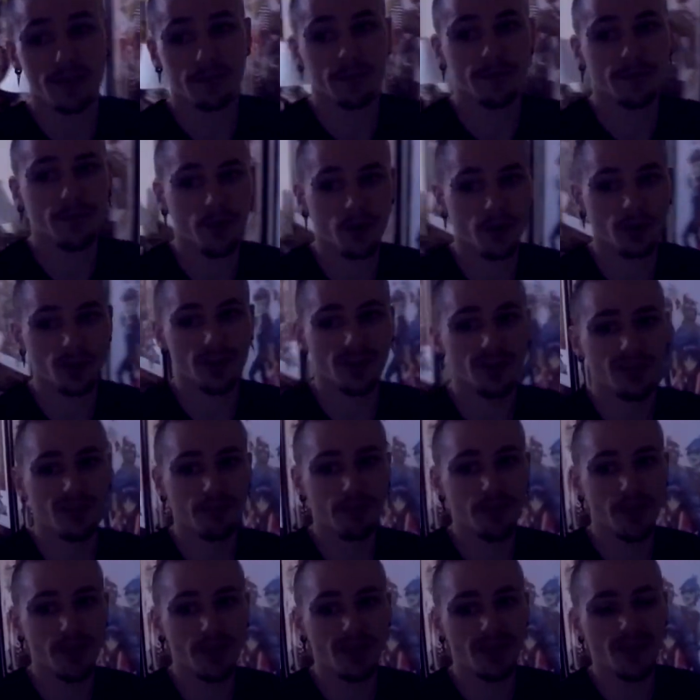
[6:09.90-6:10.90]
version of
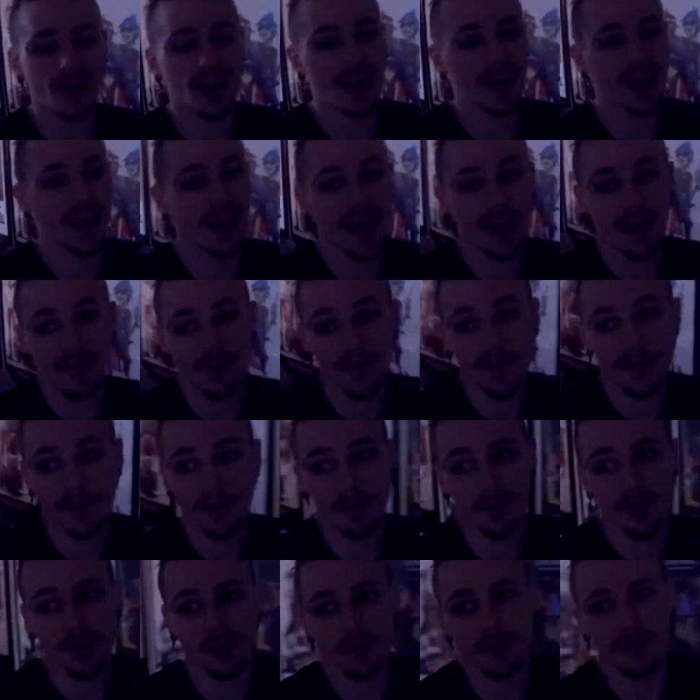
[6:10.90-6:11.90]
me than I have ever
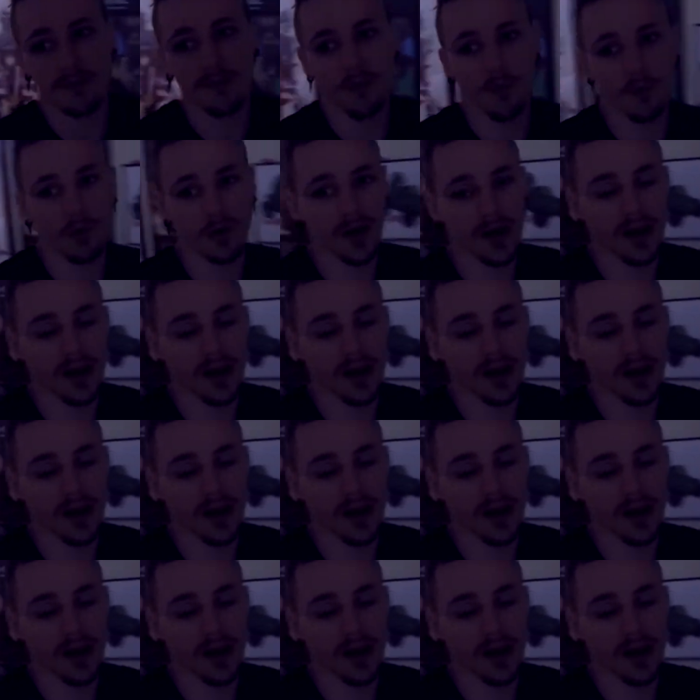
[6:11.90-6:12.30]
been before.